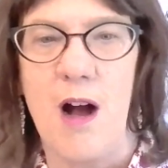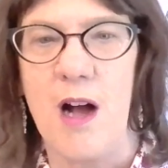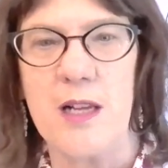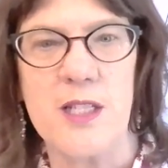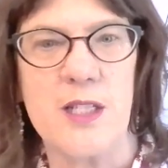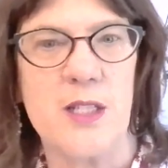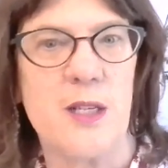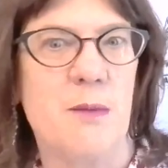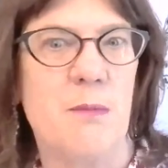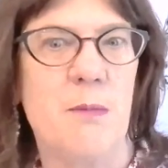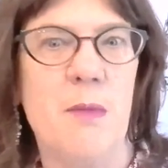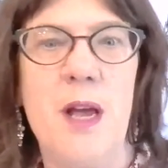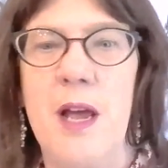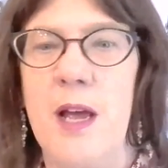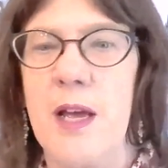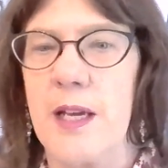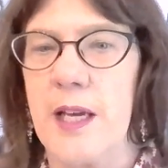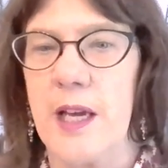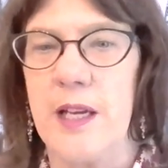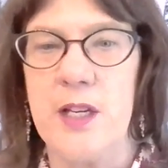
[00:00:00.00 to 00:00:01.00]
Awesome.
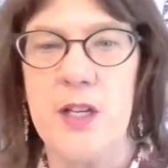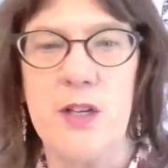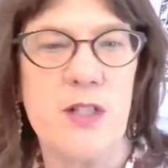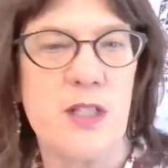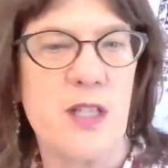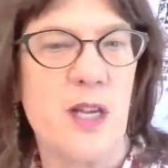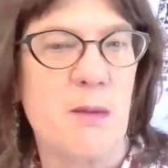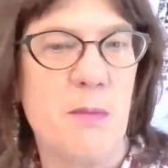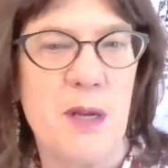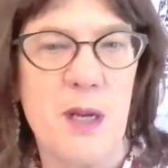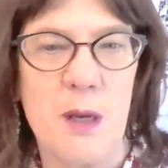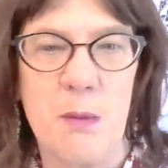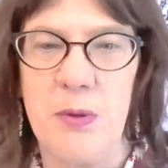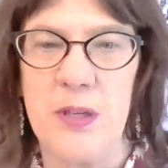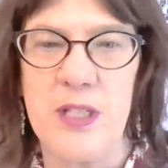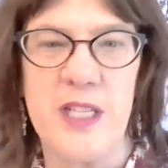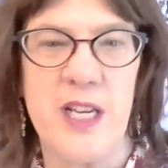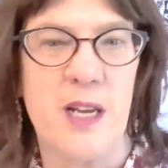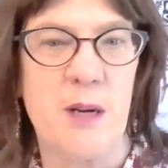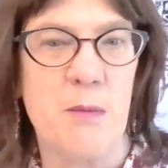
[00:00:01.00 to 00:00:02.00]
Can you send me a
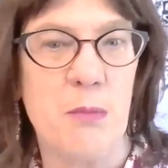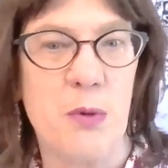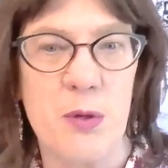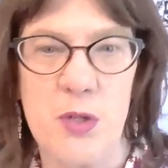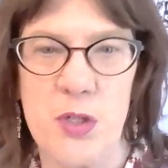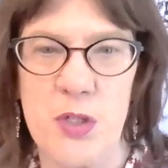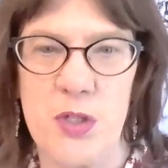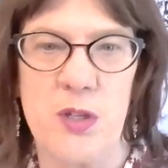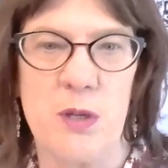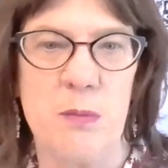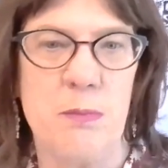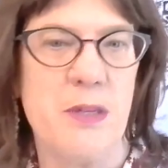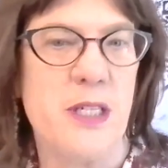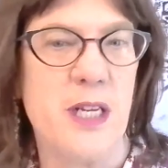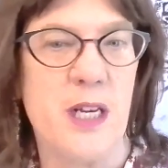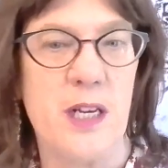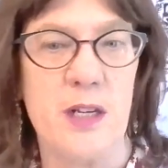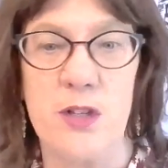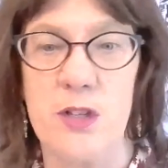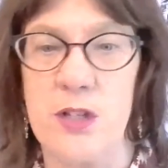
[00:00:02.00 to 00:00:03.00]
pretend brochure?
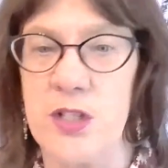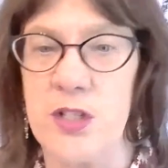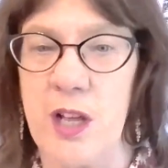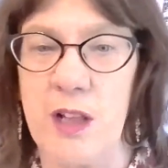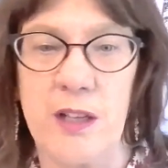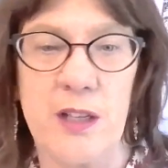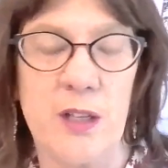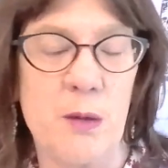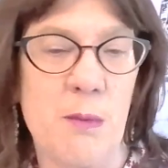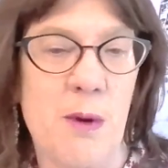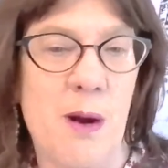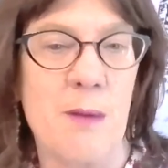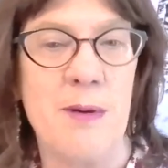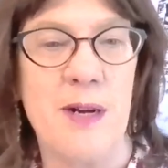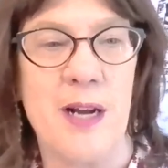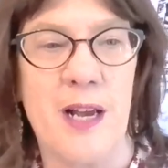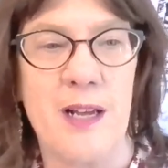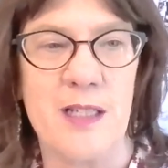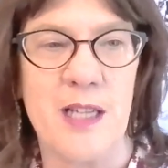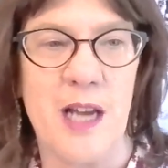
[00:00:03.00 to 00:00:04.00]
Pretend you're selling your
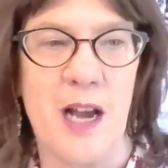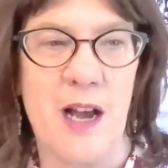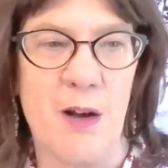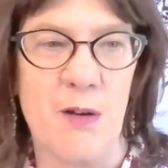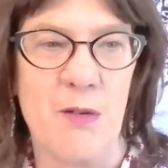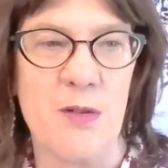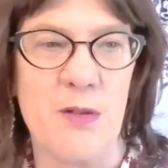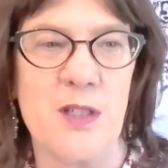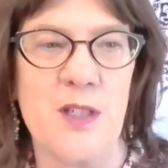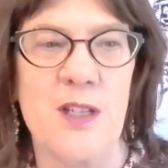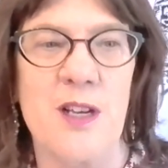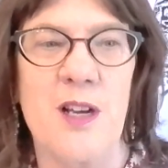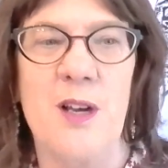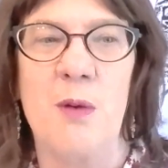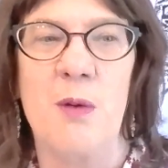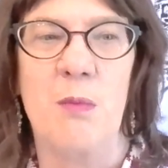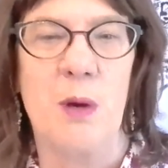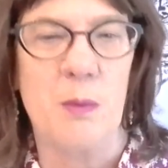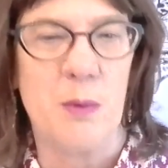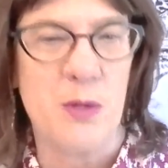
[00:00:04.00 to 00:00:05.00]
mom and dad's house.
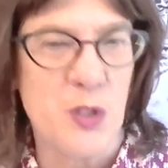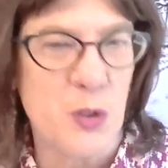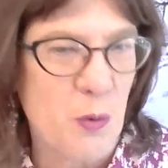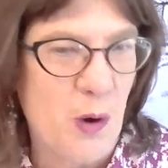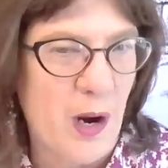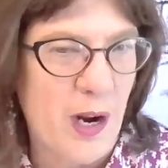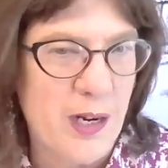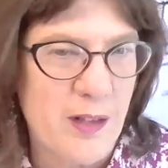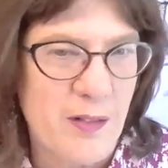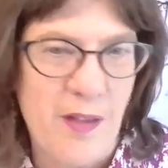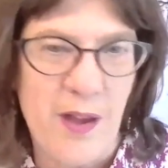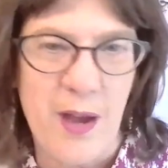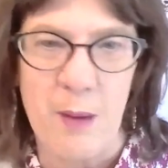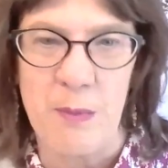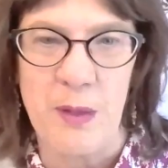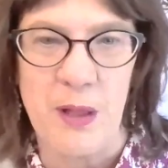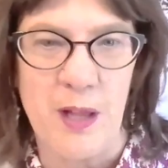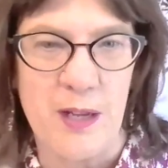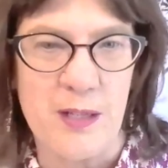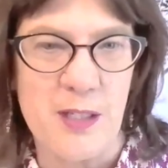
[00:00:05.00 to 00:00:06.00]
What would you write in the
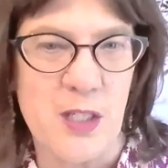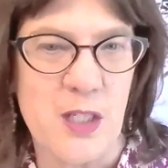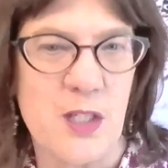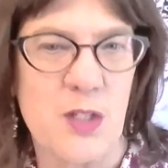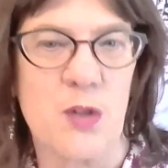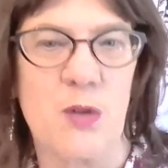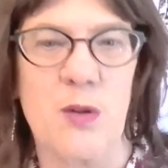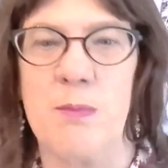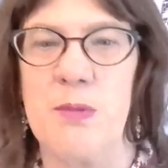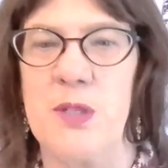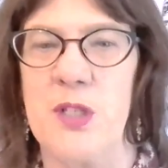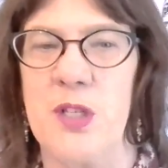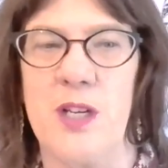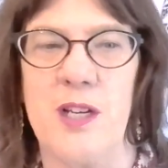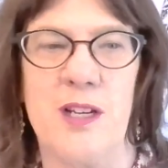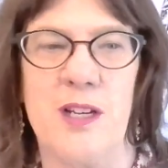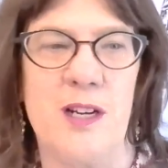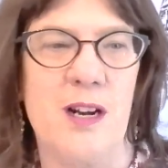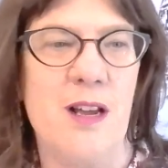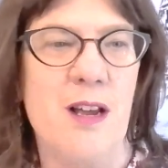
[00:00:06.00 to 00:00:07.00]
MLS
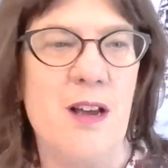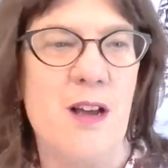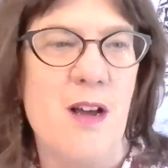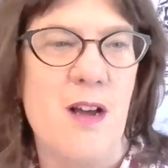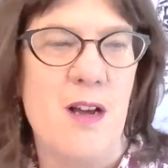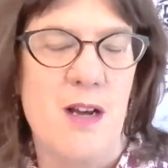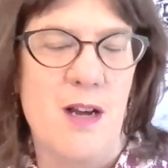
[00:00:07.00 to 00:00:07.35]
description?